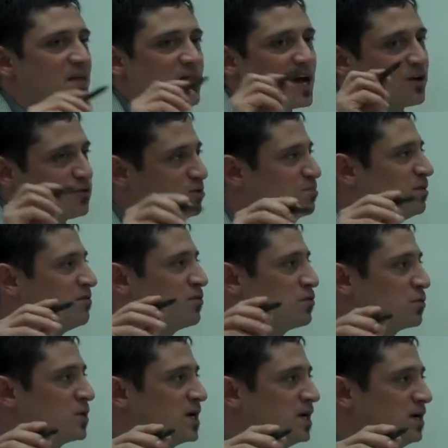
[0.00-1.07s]
And that group of
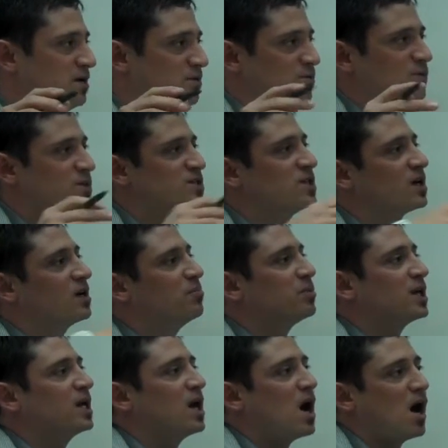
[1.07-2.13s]
three was the
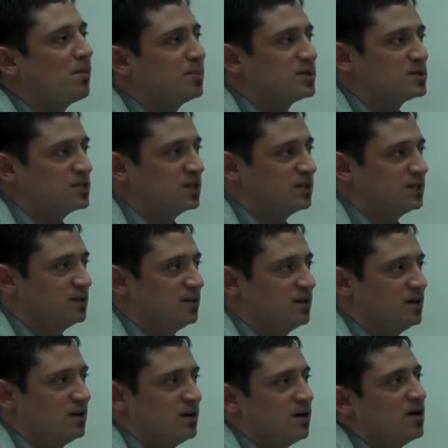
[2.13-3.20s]
complete opposite
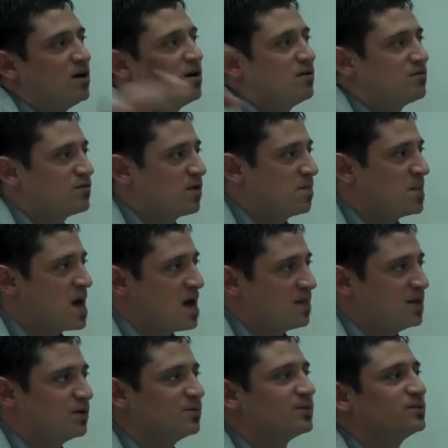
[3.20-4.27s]
from
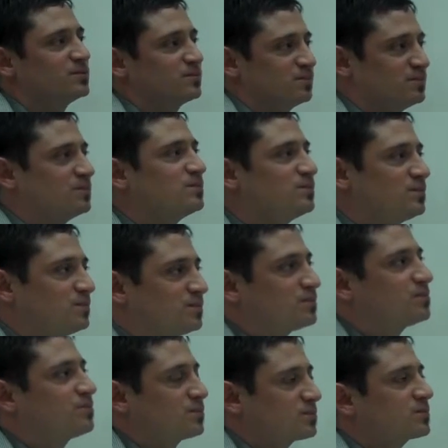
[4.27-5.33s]
that. I noticed that
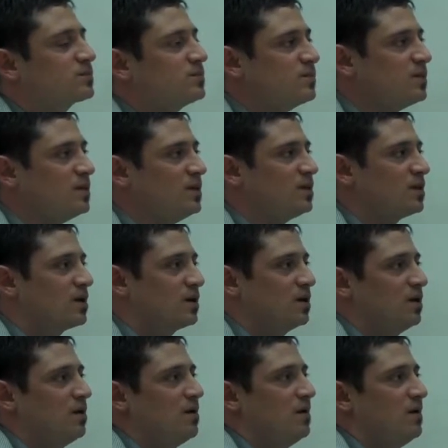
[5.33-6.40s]
myself. They were just,
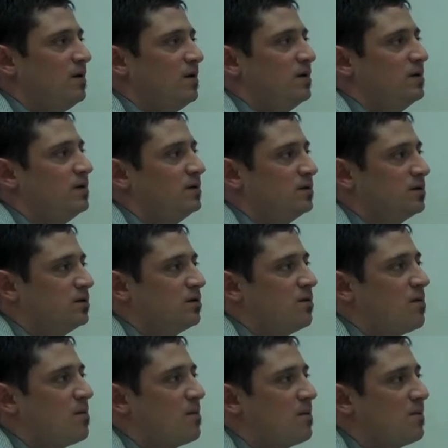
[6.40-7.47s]
they were
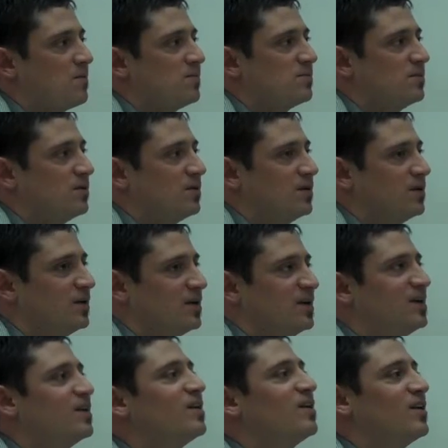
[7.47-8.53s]
chunking it out. Okay,
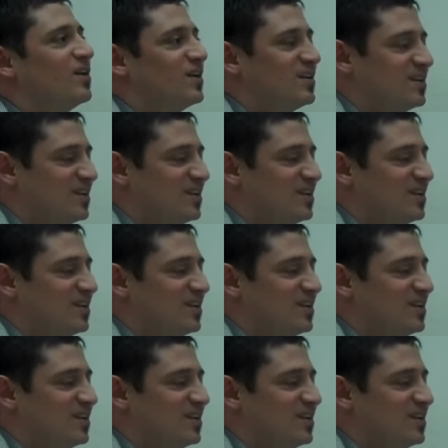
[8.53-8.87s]
your turn.